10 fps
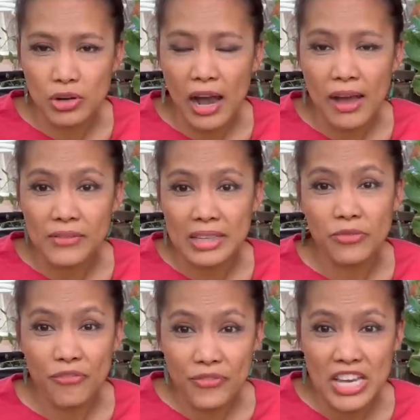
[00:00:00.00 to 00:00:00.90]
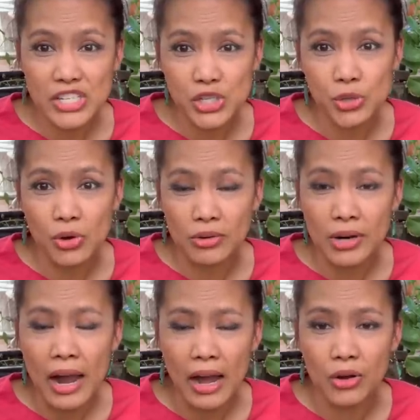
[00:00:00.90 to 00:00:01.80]
come and fish you
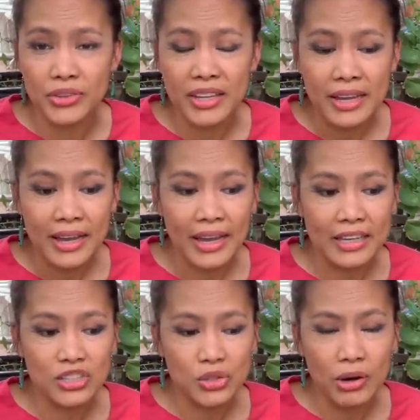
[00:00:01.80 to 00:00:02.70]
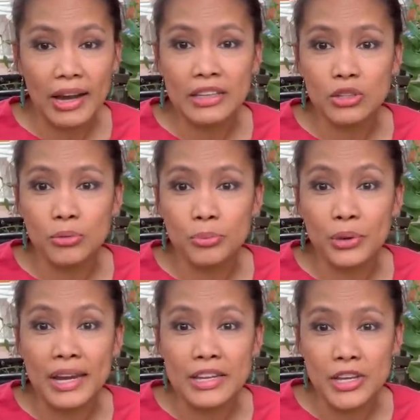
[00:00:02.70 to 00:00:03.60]
around and try to
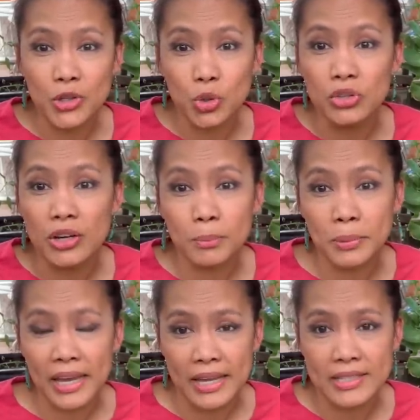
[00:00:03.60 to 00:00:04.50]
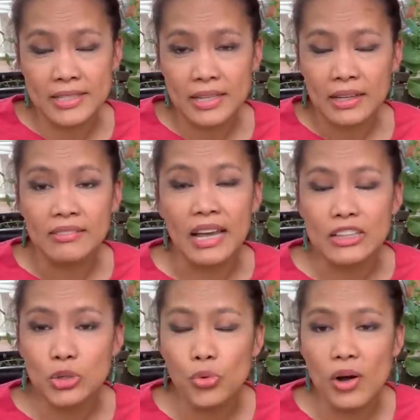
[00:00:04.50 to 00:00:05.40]
bring you to their place that
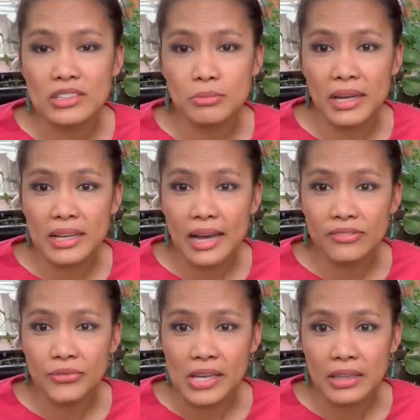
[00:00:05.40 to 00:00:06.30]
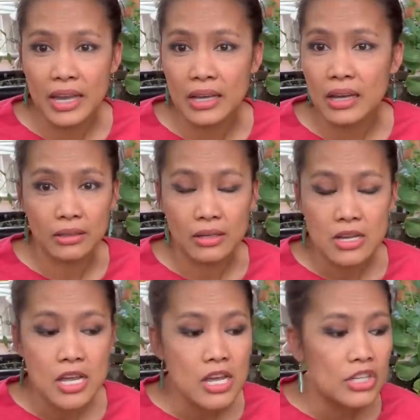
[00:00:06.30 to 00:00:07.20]
was my gut feeling
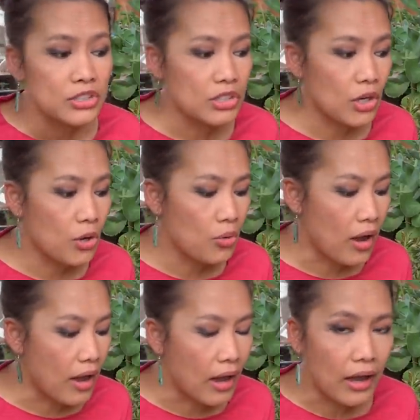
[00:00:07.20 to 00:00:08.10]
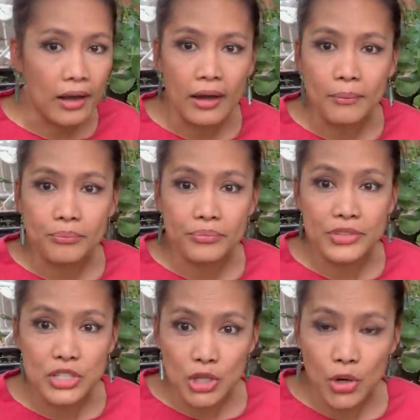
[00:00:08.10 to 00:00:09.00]
so uh,
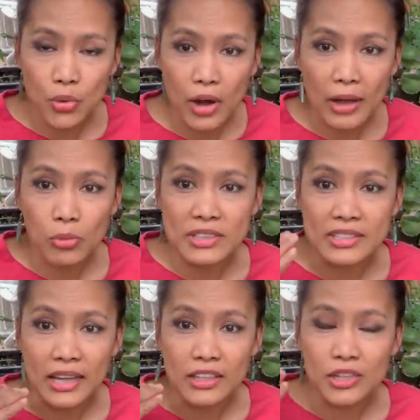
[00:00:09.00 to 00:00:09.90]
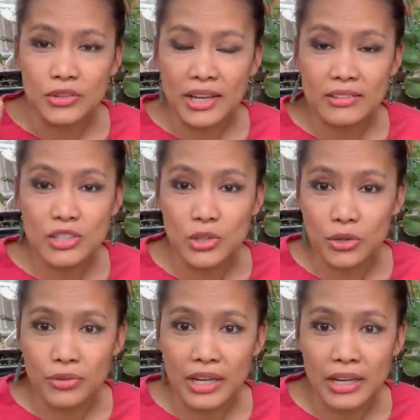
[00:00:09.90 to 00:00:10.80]
so I was telling you that
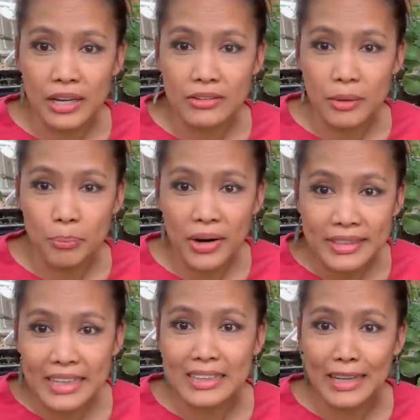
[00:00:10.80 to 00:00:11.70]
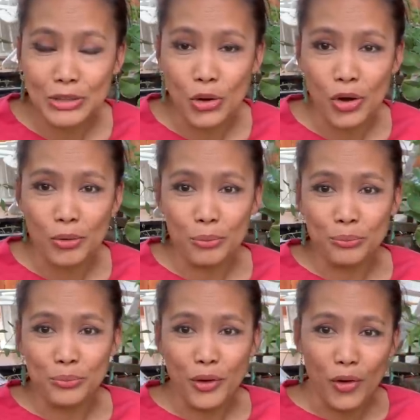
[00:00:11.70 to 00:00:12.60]
story in the parking lot of
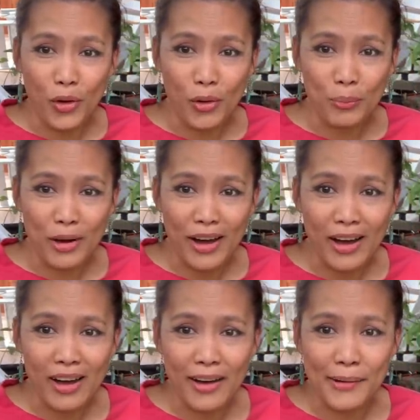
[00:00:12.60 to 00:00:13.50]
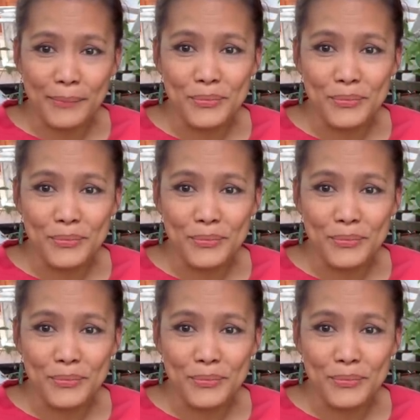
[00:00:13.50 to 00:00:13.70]
of um,